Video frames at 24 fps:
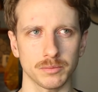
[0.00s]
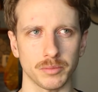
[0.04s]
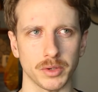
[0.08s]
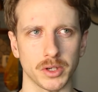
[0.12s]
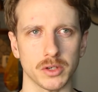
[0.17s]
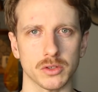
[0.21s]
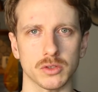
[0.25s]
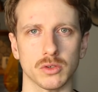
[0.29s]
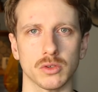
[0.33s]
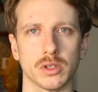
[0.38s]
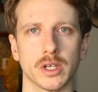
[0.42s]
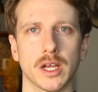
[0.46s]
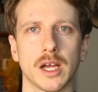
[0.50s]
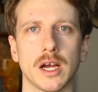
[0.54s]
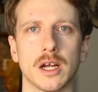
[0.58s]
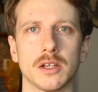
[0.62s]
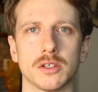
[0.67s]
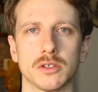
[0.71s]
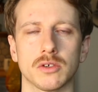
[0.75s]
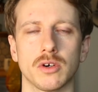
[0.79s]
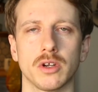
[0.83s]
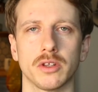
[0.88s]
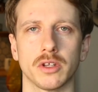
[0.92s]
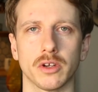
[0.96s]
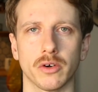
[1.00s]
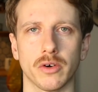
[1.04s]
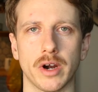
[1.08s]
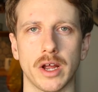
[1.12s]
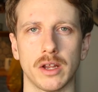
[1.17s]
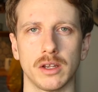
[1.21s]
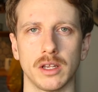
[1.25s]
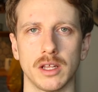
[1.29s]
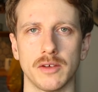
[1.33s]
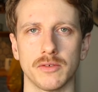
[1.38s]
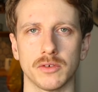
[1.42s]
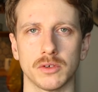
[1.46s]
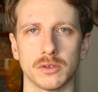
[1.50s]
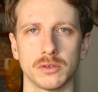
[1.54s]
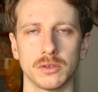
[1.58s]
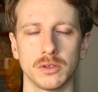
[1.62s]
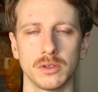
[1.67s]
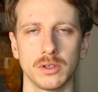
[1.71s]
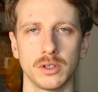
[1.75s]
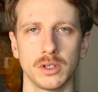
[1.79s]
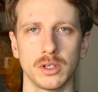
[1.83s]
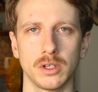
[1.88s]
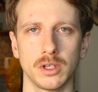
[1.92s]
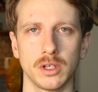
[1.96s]
because all the cars are on the ground level,
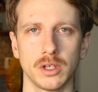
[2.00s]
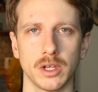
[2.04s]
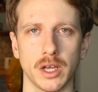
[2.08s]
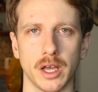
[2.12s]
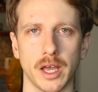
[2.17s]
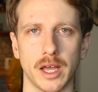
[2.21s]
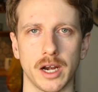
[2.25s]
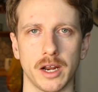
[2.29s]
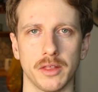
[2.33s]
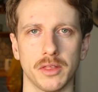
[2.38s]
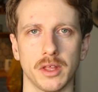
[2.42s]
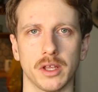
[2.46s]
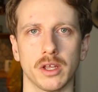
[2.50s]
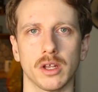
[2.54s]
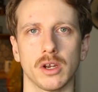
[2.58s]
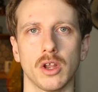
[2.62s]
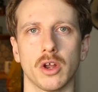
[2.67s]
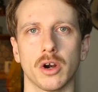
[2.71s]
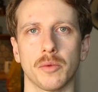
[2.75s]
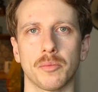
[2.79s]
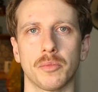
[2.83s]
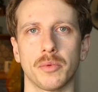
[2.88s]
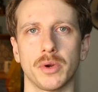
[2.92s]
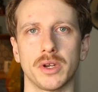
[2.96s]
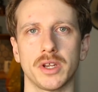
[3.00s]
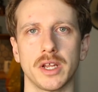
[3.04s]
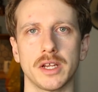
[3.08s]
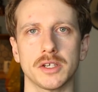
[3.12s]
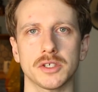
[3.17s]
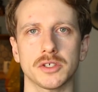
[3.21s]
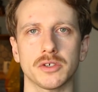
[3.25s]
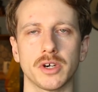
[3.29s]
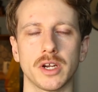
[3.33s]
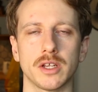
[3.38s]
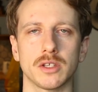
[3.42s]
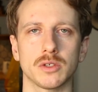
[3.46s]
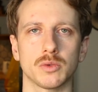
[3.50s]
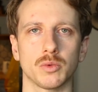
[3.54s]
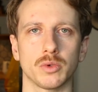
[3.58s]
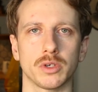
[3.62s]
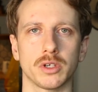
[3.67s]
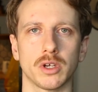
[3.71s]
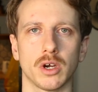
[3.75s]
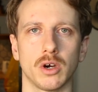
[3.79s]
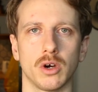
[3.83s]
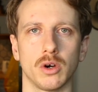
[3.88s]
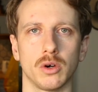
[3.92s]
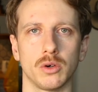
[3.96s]
and I think a lot of pedestrians
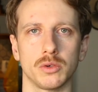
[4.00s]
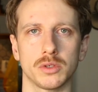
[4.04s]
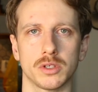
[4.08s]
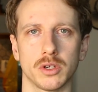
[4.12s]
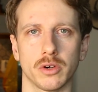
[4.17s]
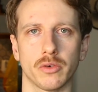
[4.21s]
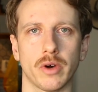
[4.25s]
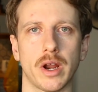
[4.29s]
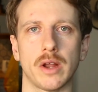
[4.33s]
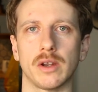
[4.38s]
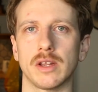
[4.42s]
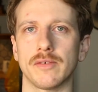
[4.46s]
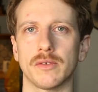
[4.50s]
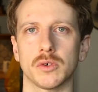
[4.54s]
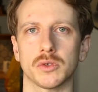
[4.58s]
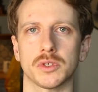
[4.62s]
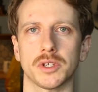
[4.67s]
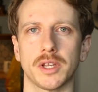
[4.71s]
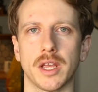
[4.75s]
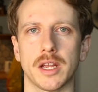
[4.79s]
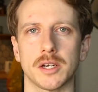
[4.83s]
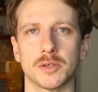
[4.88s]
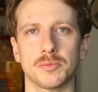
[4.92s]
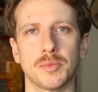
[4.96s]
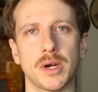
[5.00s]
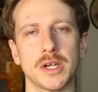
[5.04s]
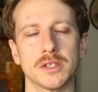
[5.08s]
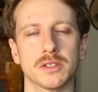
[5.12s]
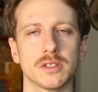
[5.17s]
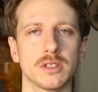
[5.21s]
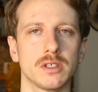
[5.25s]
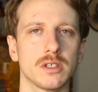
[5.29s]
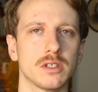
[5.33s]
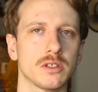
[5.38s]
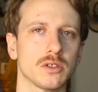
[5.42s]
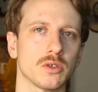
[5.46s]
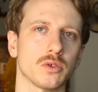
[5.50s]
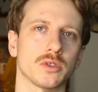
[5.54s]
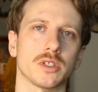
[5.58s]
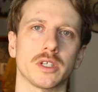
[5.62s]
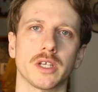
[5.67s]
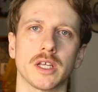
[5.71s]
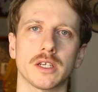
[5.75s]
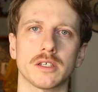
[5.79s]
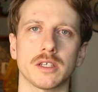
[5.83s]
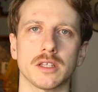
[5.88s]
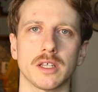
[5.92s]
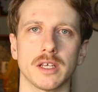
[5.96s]
would go to ground level to catch buses or
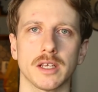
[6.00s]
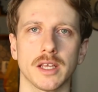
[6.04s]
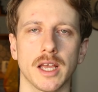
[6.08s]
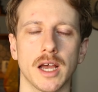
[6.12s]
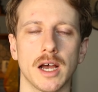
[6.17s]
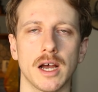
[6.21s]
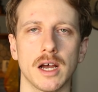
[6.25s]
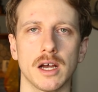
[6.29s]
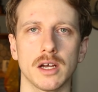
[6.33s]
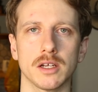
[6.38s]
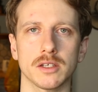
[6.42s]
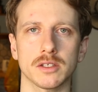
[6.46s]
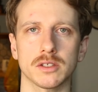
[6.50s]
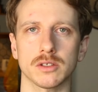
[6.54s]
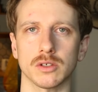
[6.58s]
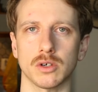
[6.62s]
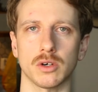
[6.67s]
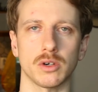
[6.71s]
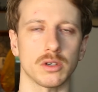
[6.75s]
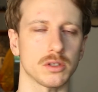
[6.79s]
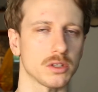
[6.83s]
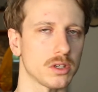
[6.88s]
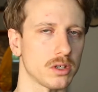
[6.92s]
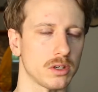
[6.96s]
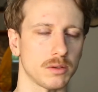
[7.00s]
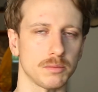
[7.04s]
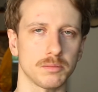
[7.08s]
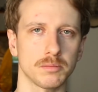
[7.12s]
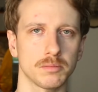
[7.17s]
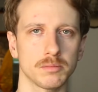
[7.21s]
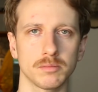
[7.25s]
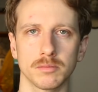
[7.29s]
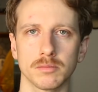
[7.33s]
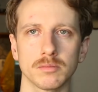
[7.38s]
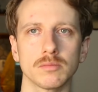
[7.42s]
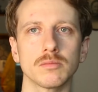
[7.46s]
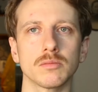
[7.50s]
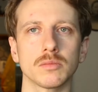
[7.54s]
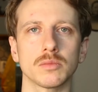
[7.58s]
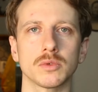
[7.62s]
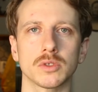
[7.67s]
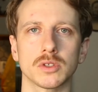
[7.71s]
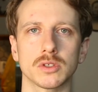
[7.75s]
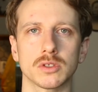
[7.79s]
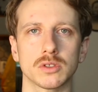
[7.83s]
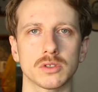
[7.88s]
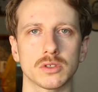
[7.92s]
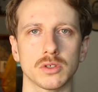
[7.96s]
to get to their cars or to
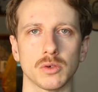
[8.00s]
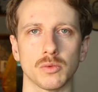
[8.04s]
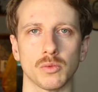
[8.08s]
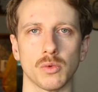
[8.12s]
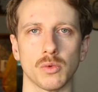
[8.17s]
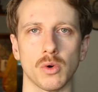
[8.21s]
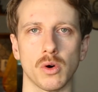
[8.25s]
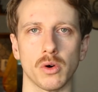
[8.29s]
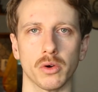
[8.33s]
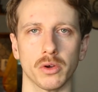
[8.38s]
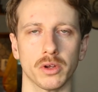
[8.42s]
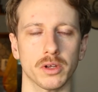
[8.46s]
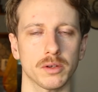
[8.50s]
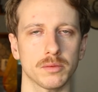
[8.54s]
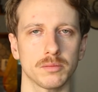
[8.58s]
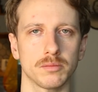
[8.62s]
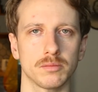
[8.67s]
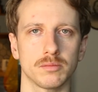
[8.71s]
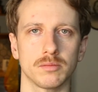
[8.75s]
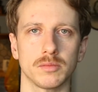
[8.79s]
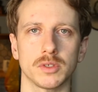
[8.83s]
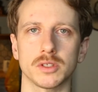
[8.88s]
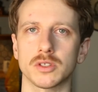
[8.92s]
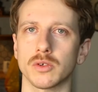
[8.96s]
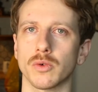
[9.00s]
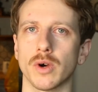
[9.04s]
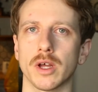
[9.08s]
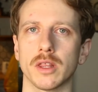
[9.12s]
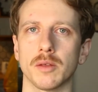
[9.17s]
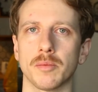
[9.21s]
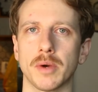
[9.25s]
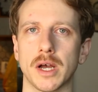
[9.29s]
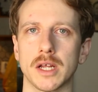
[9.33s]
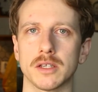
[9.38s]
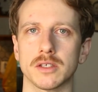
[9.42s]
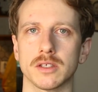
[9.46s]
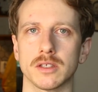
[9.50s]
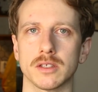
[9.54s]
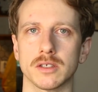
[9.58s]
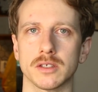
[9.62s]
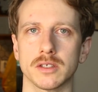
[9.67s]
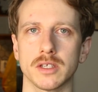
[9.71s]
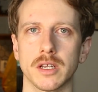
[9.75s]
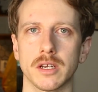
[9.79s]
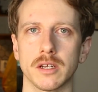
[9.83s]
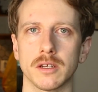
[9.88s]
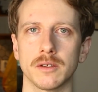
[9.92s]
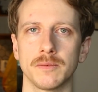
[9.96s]
walk to other parts of the
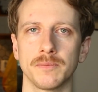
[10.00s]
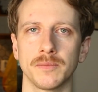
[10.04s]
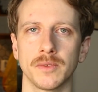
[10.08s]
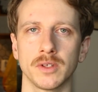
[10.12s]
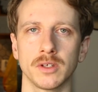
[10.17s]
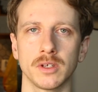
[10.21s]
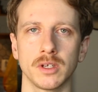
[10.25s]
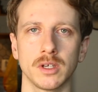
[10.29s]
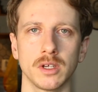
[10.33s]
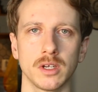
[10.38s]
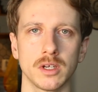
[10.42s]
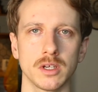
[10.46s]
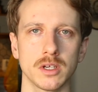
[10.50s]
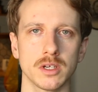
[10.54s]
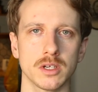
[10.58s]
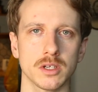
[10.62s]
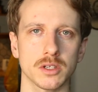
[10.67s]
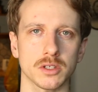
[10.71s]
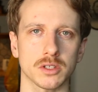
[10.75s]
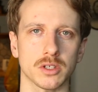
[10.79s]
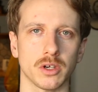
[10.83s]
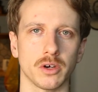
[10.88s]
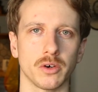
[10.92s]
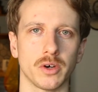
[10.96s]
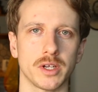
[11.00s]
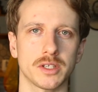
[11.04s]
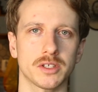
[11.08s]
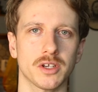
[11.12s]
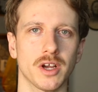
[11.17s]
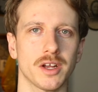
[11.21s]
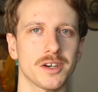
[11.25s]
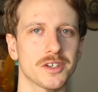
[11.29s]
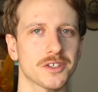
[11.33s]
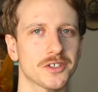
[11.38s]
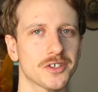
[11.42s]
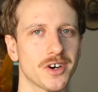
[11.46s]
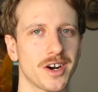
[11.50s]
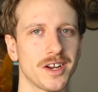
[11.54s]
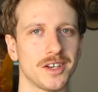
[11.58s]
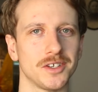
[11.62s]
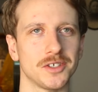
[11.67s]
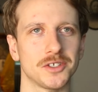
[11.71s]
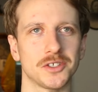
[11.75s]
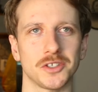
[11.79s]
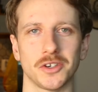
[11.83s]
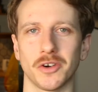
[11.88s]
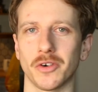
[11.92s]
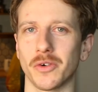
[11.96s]
city. So it's kind of
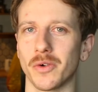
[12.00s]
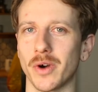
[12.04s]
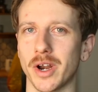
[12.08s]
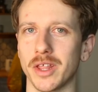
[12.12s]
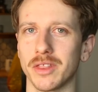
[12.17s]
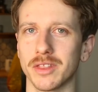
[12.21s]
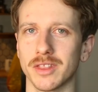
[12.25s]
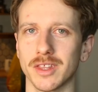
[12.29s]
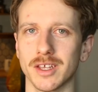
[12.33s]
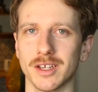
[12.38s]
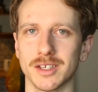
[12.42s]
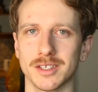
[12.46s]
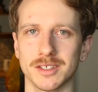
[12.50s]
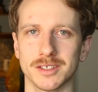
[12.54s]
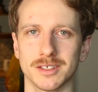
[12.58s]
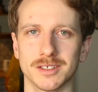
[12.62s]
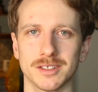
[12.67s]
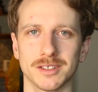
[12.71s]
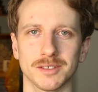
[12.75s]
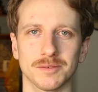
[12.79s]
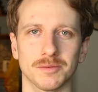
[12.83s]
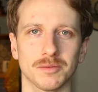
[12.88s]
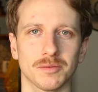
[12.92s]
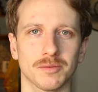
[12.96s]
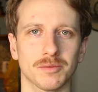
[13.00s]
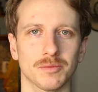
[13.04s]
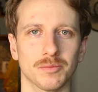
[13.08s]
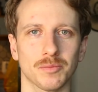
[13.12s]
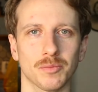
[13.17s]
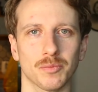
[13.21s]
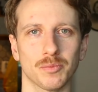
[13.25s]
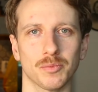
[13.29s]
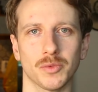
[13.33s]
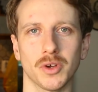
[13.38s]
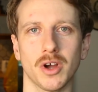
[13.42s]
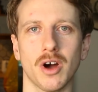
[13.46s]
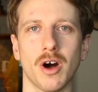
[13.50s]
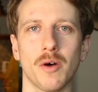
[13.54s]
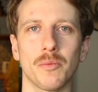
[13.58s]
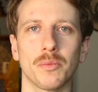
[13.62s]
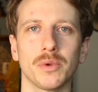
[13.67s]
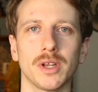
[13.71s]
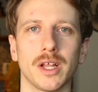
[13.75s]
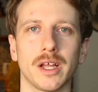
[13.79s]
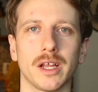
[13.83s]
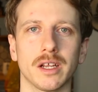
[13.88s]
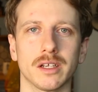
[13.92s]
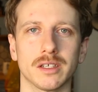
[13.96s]
strange. You're in this
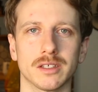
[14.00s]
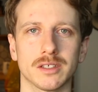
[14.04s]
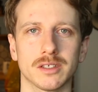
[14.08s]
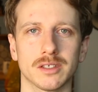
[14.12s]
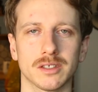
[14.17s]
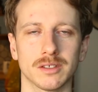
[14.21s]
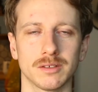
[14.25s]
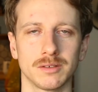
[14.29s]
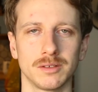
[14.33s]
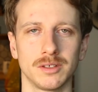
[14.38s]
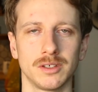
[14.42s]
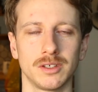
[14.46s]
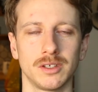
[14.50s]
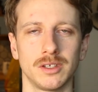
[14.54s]
complex.